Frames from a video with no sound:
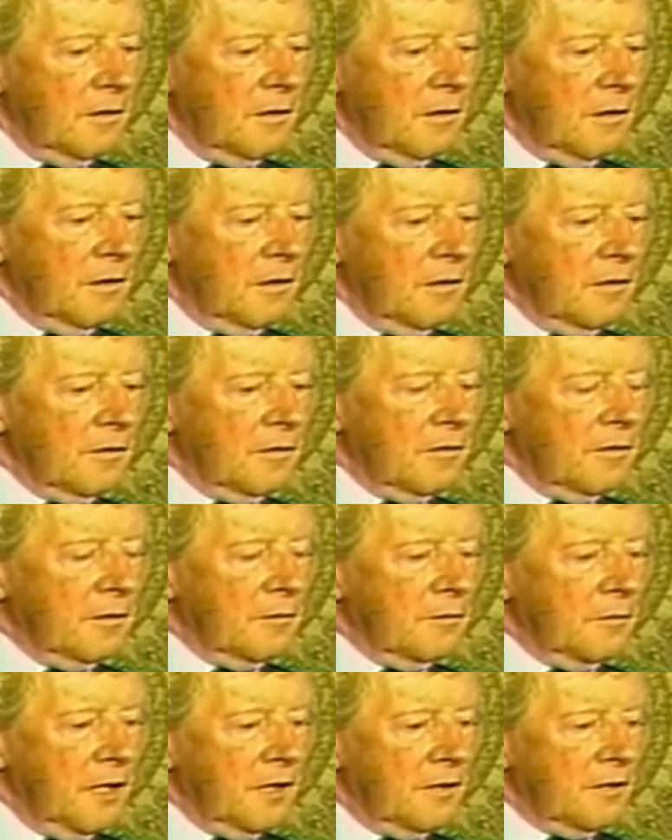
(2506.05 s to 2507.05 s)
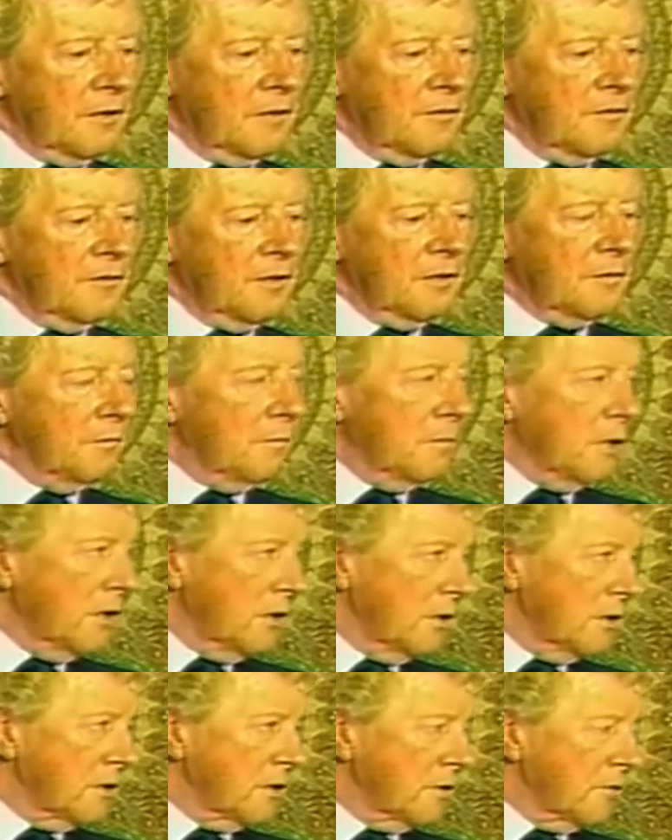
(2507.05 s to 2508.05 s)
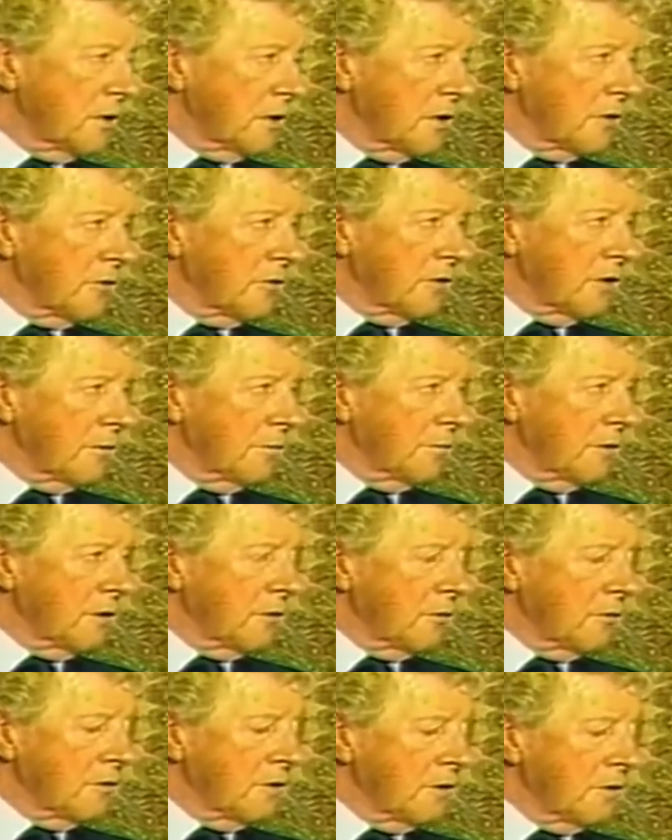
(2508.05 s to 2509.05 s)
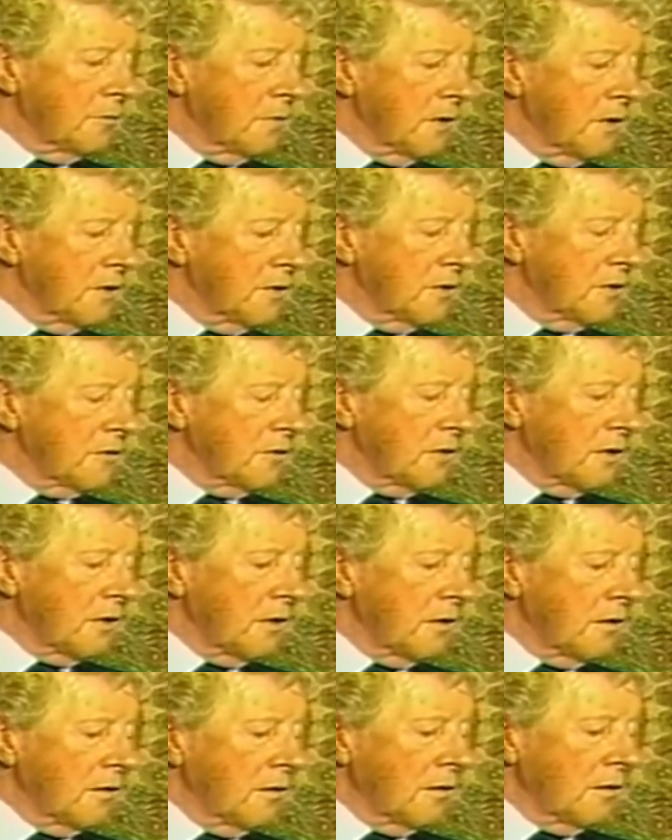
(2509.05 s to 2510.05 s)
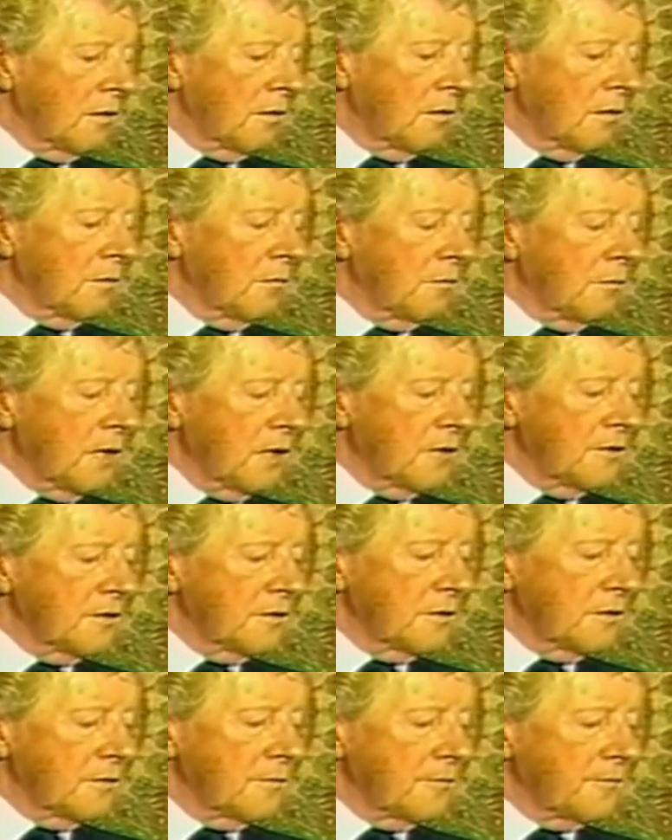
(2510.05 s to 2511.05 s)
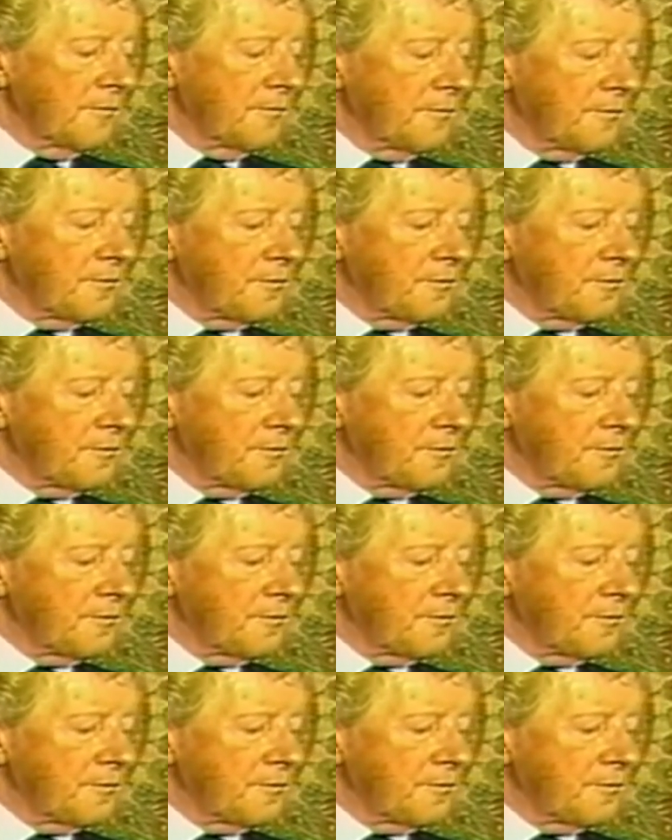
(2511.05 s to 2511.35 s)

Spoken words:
the method of administering treatment or administering medicine.